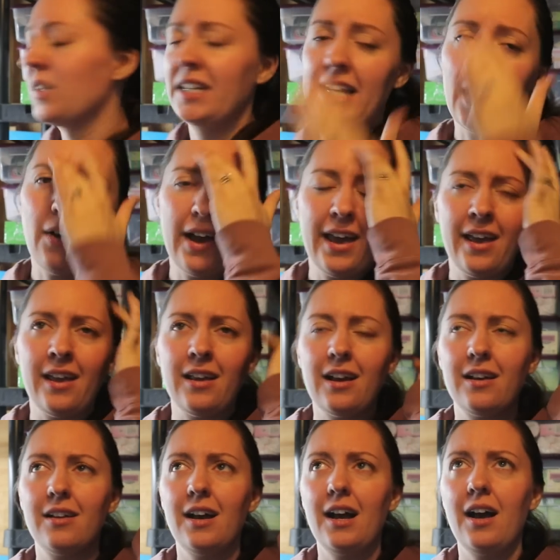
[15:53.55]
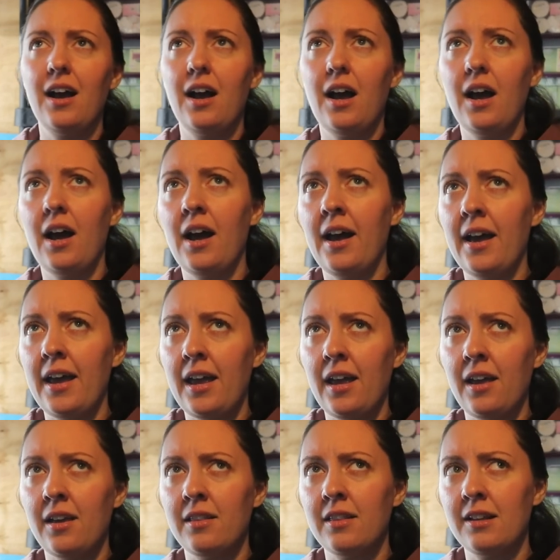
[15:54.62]
Now I,
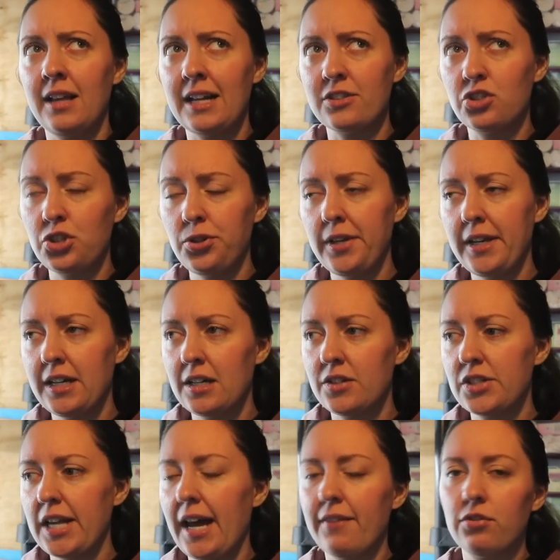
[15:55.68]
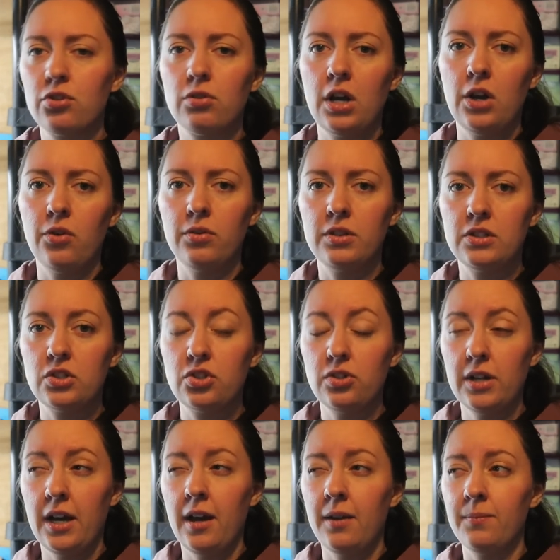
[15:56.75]
I, the last two years have grown,
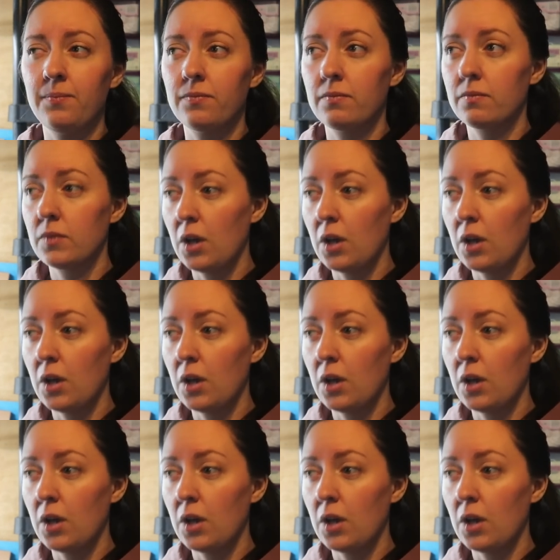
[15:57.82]
um,